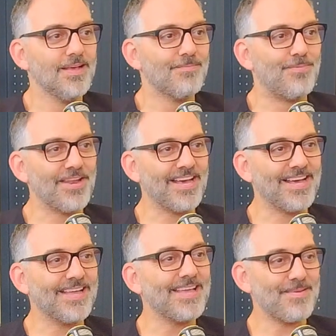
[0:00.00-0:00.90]

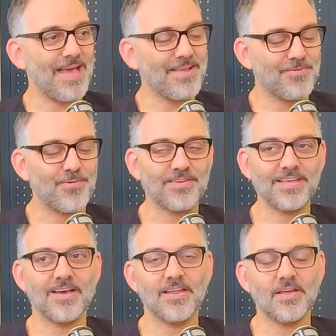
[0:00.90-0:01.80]
I quickly
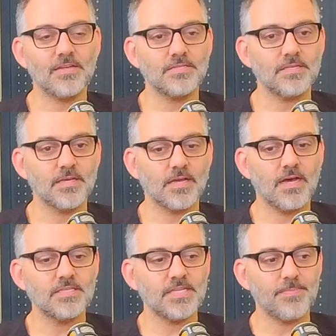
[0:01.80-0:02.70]
caught on to the
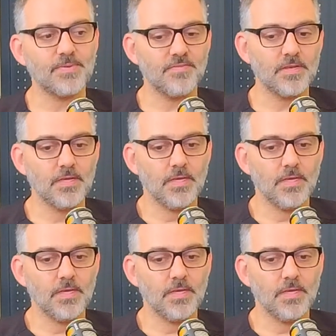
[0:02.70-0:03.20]
concept of it.